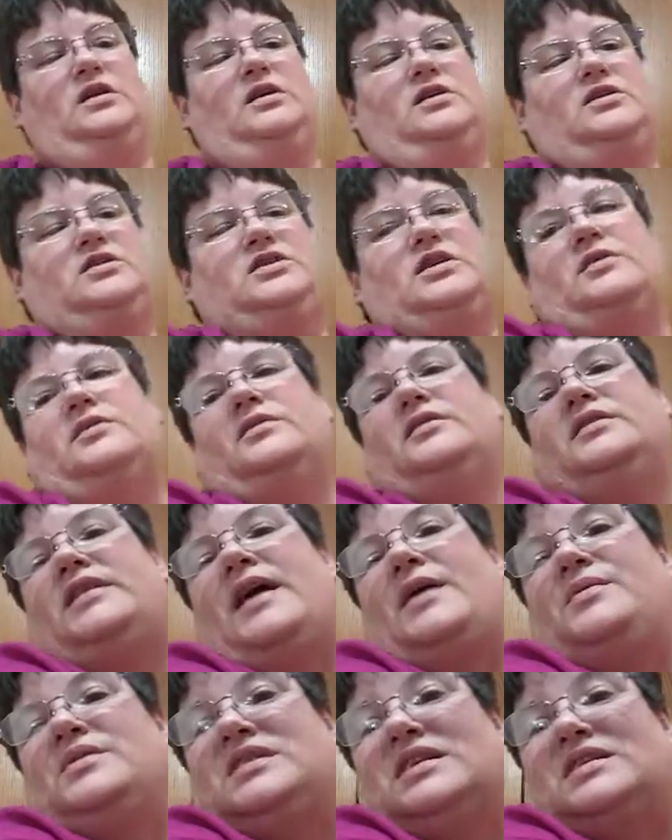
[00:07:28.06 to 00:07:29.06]
So
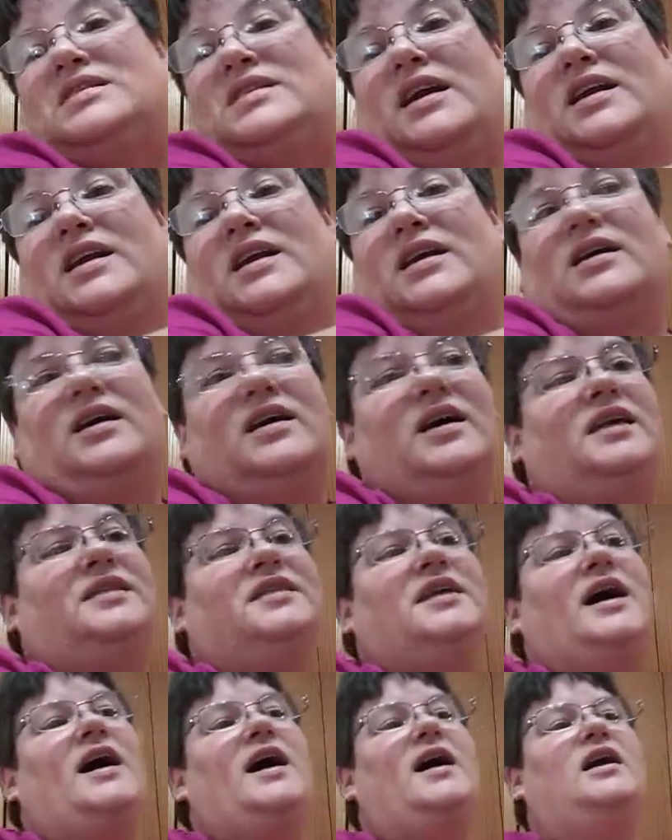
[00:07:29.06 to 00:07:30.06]
that was exciting. I got
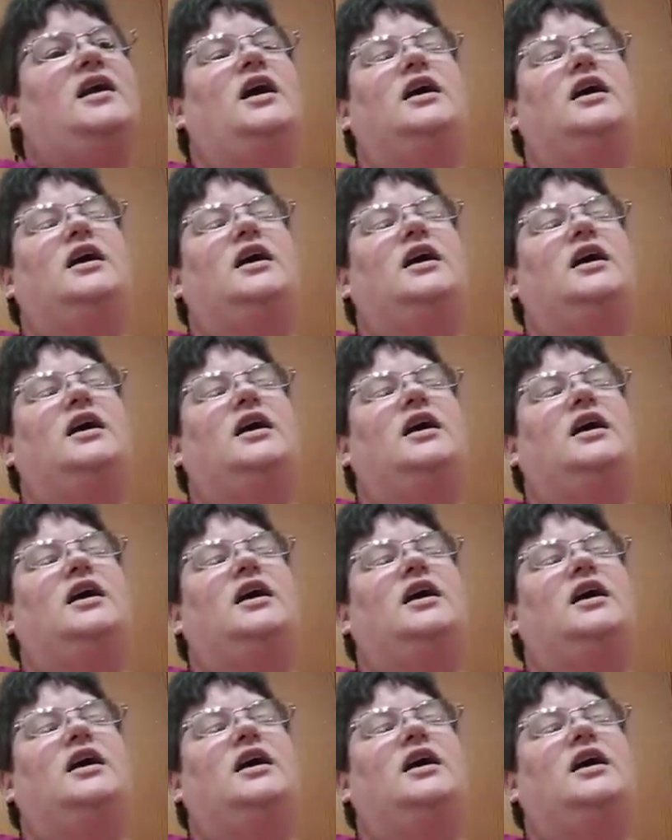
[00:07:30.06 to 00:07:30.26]
that.